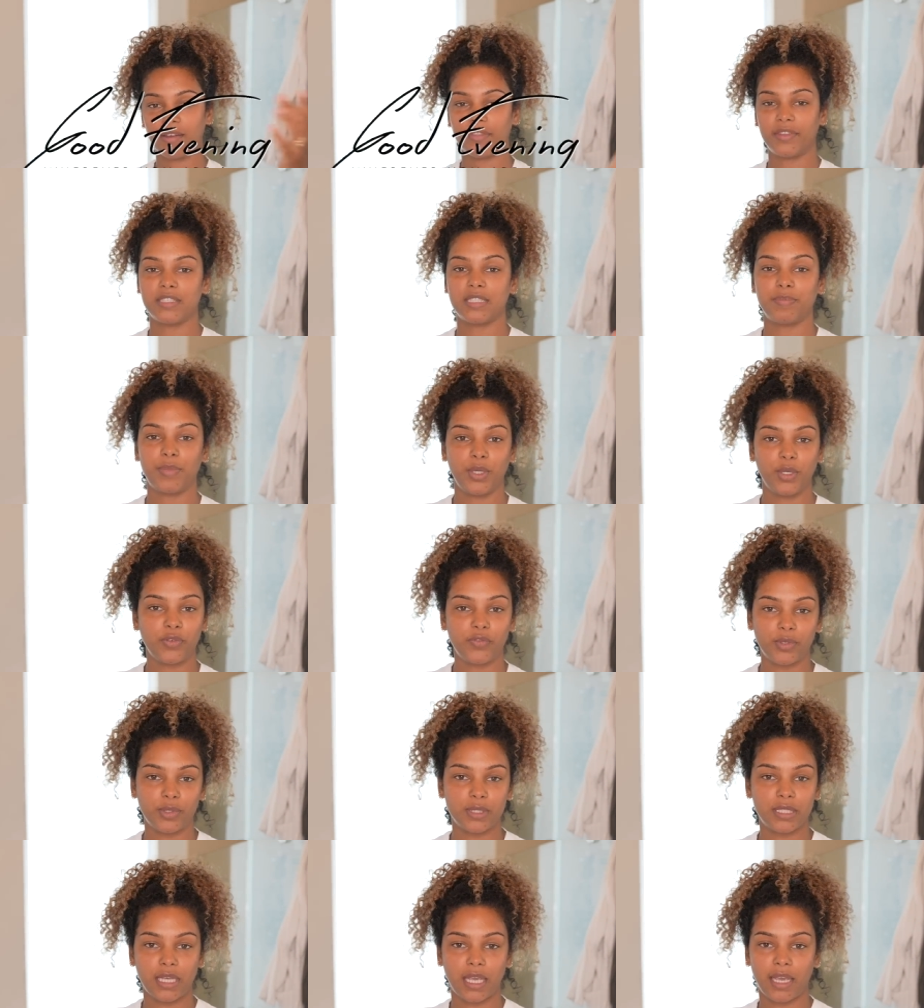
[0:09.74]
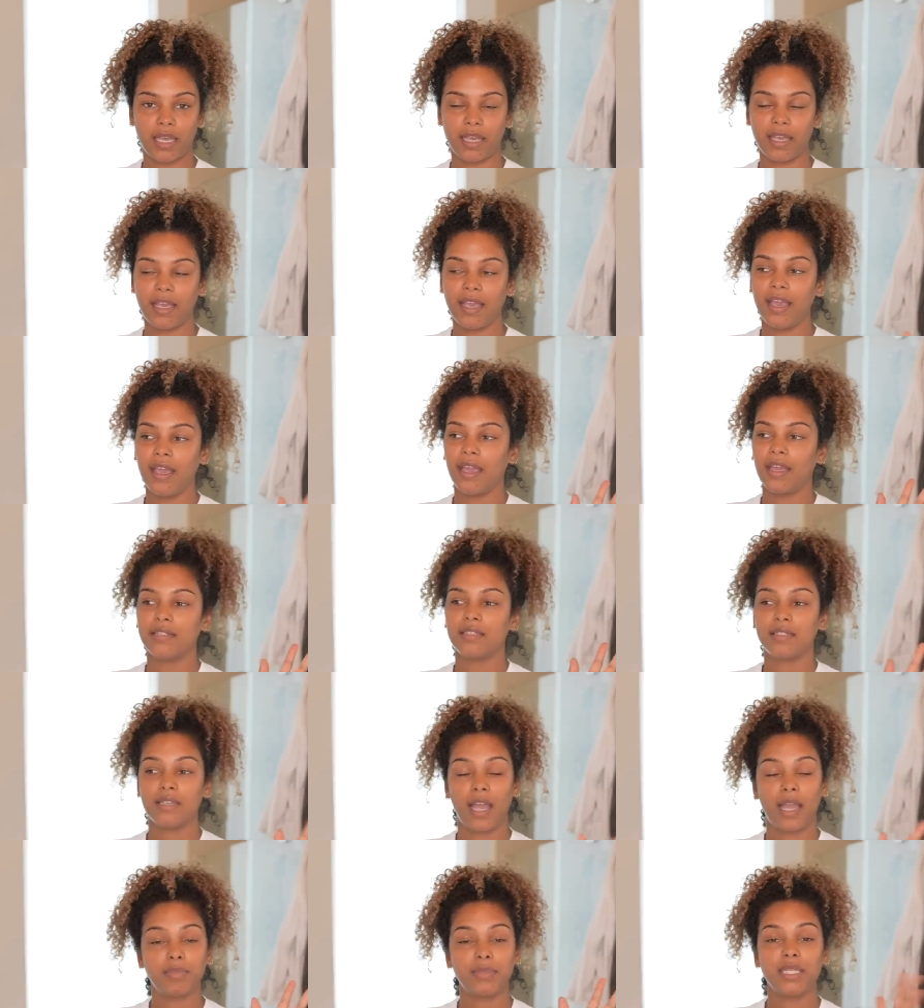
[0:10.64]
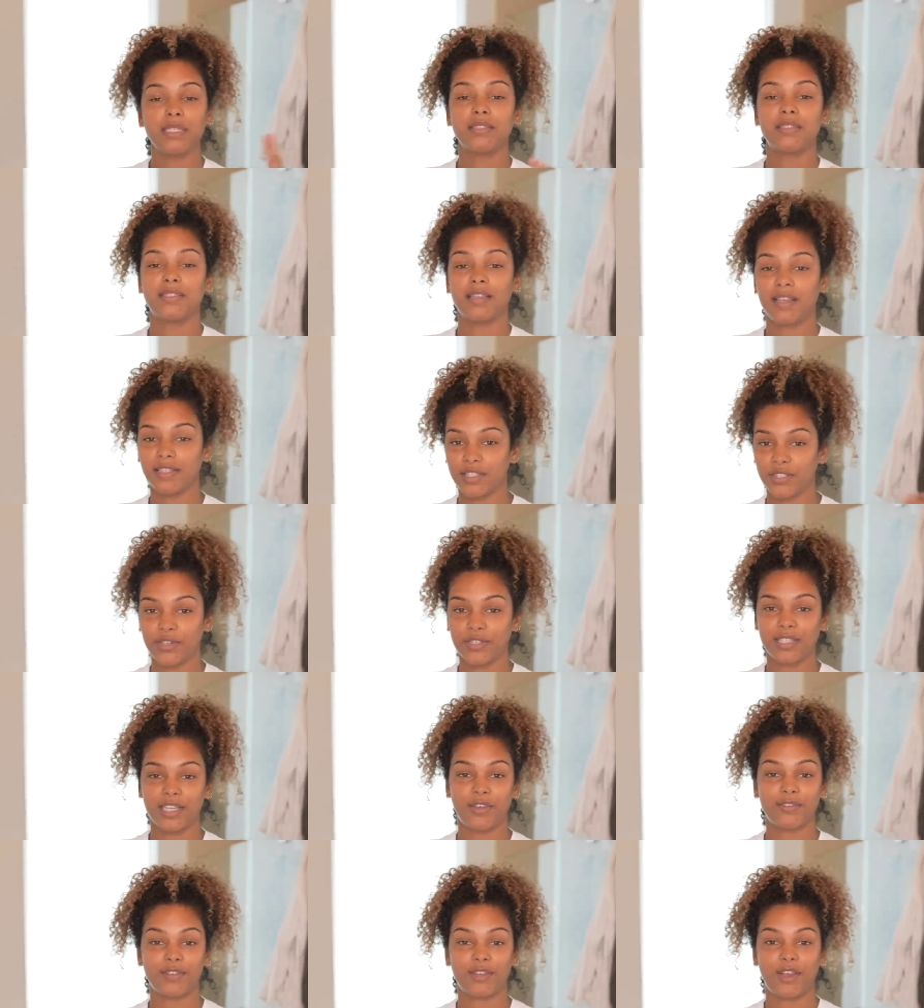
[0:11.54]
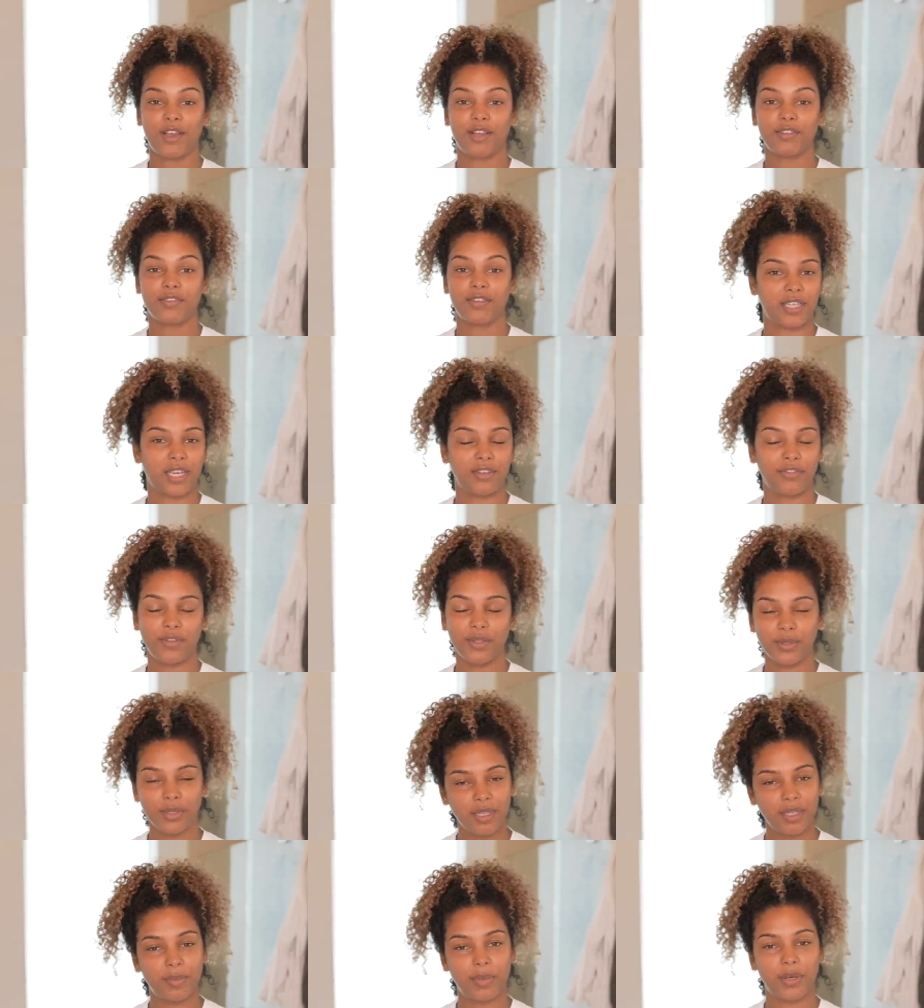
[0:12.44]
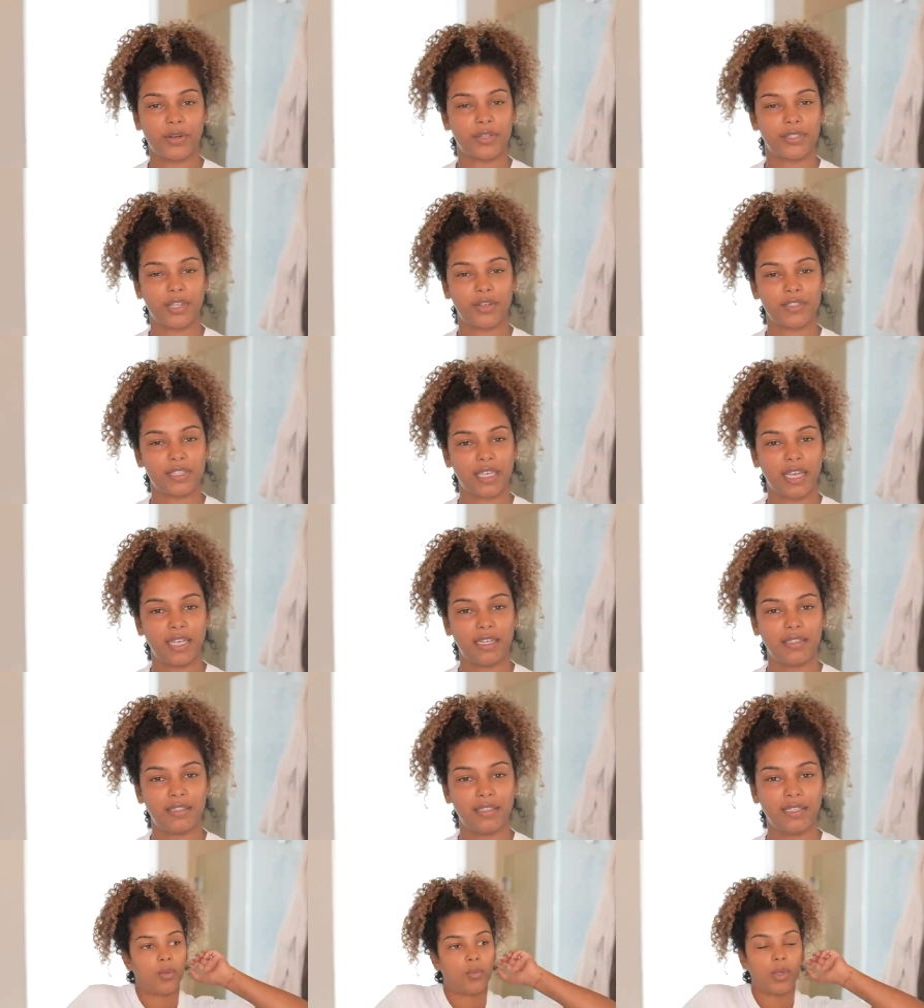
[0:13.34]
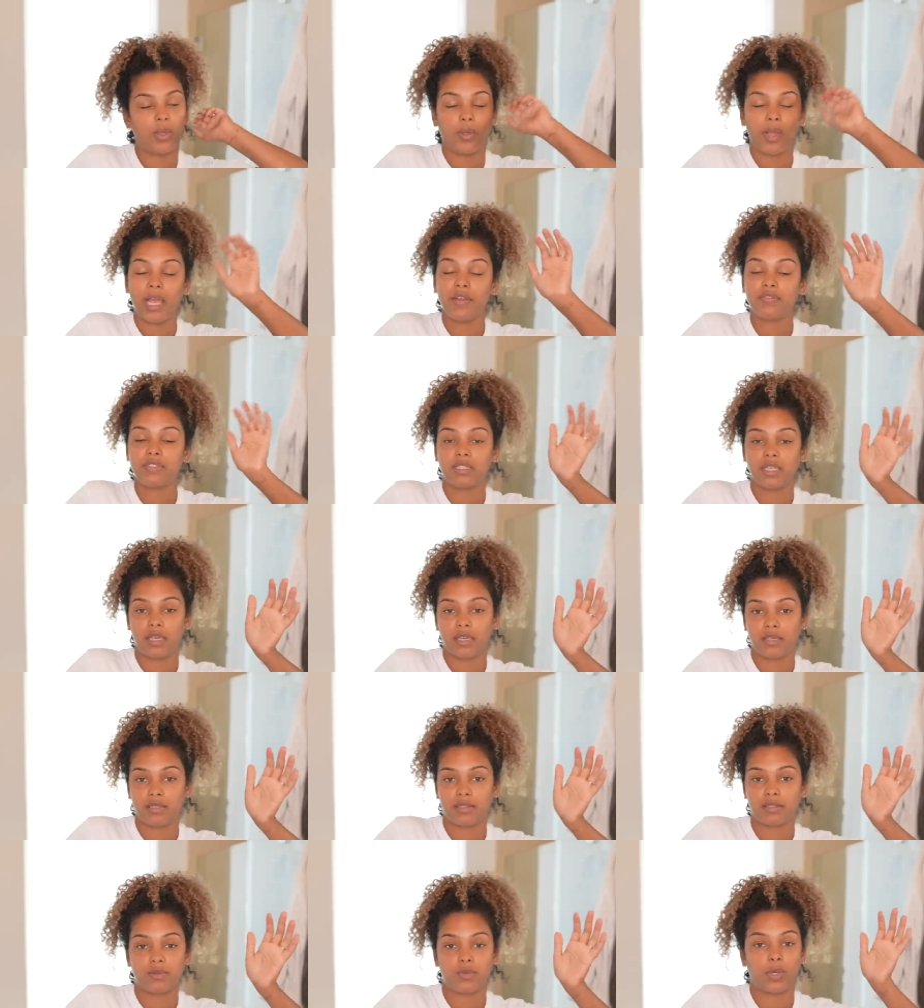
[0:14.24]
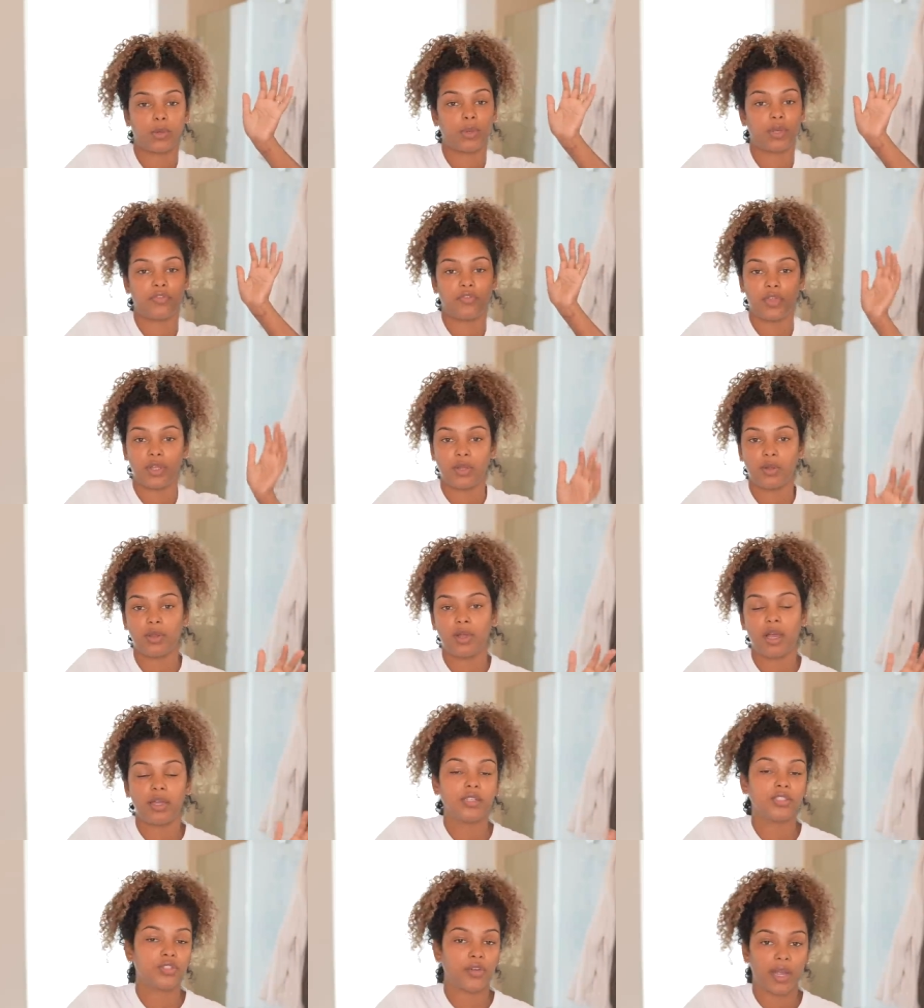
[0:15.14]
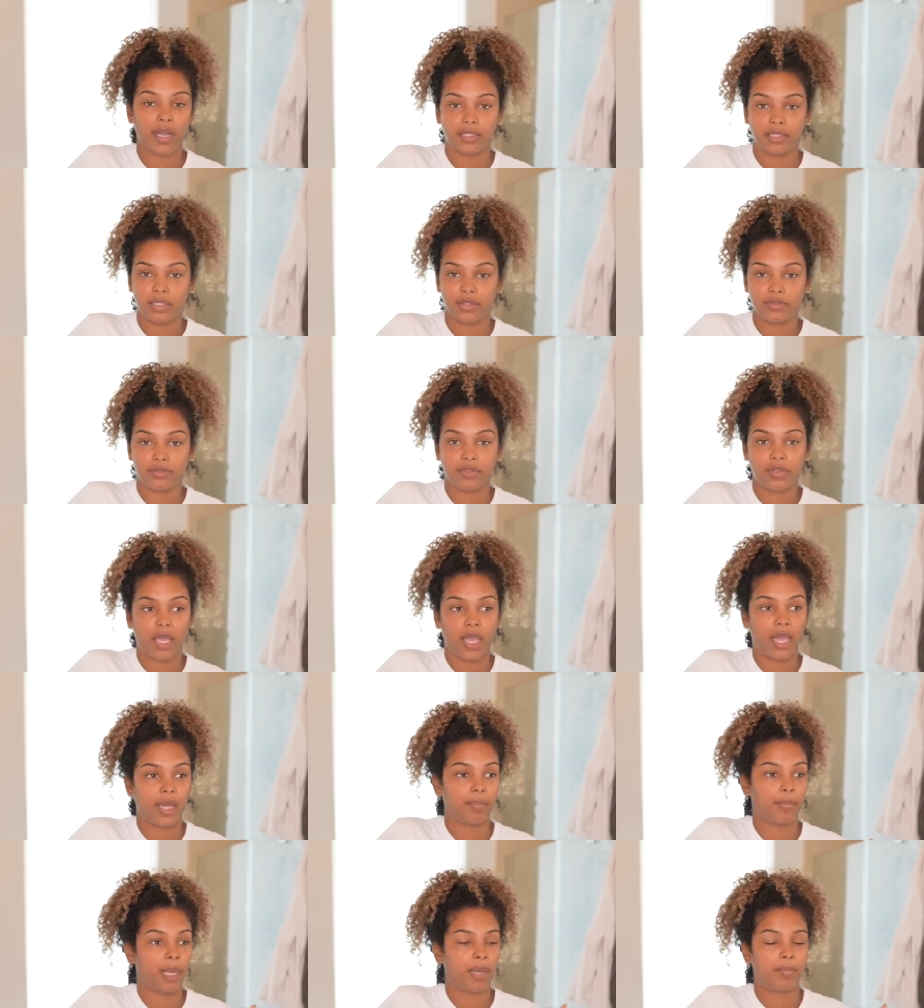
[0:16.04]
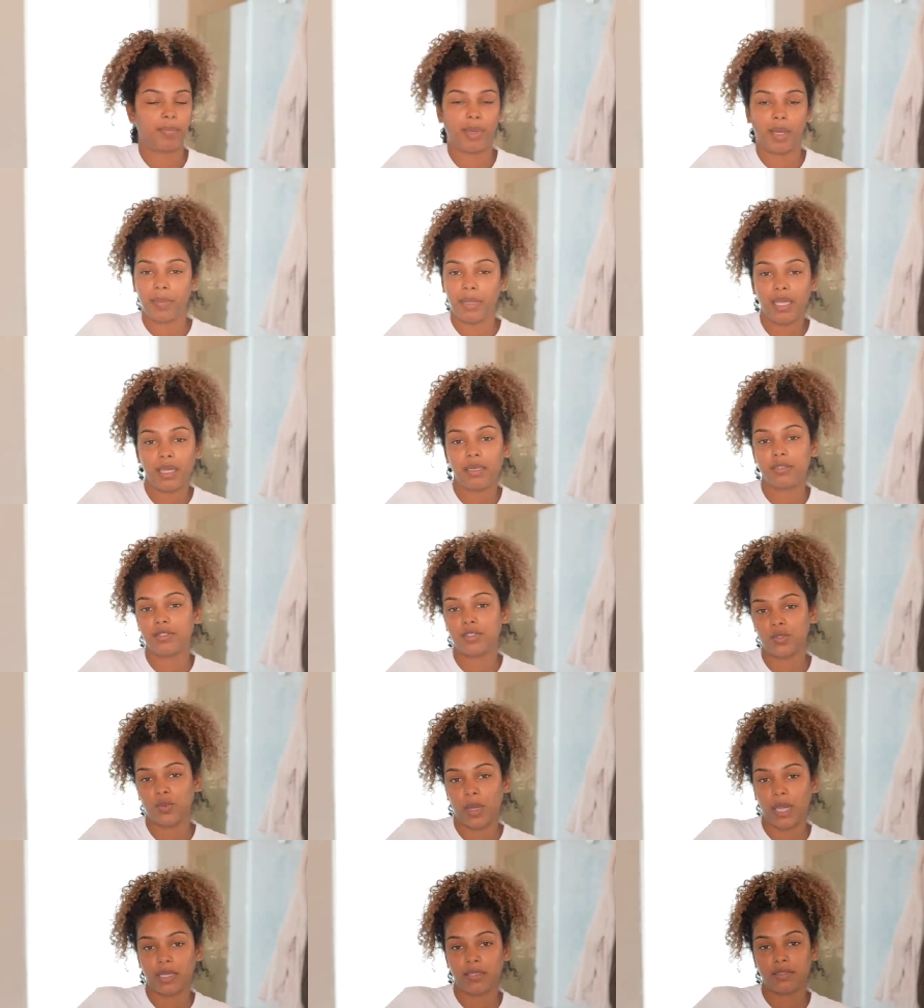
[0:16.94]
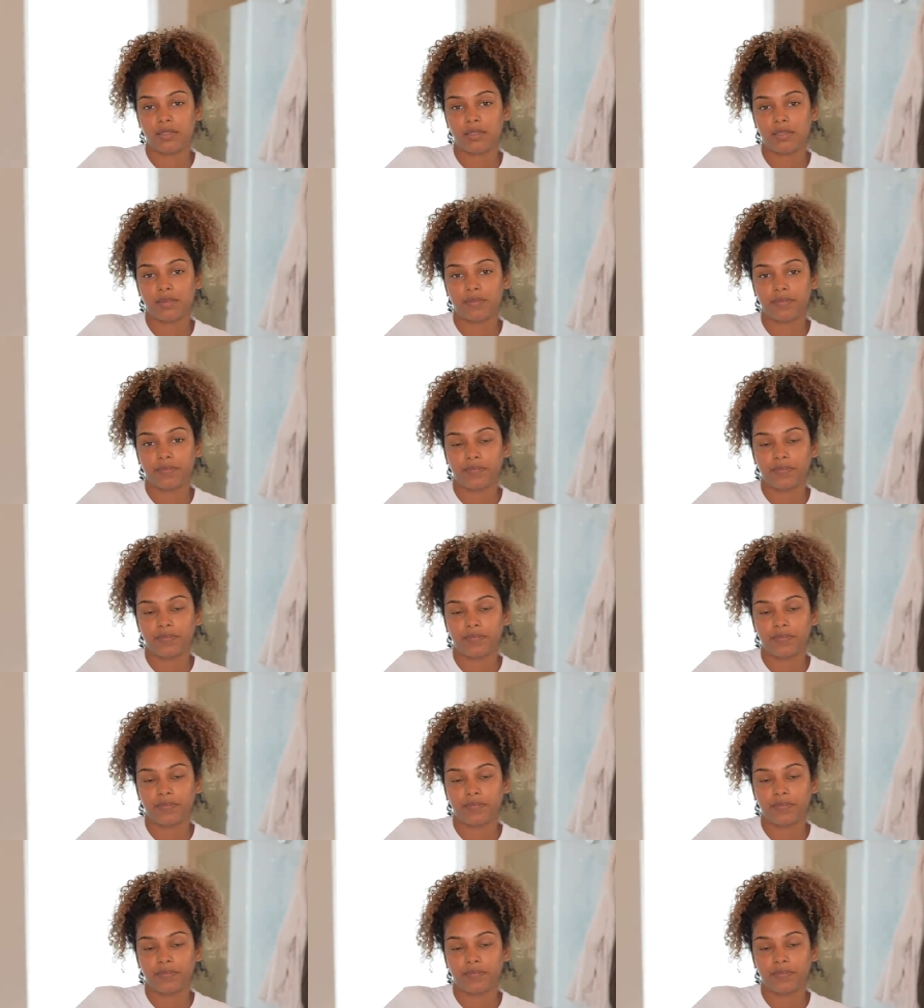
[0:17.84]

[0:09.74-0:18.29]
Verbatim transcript: on this beautiful day. It's time to dust ourselves off and feel good about ourselves again. We all have days where we feel unattractive, and by bumming it in sweats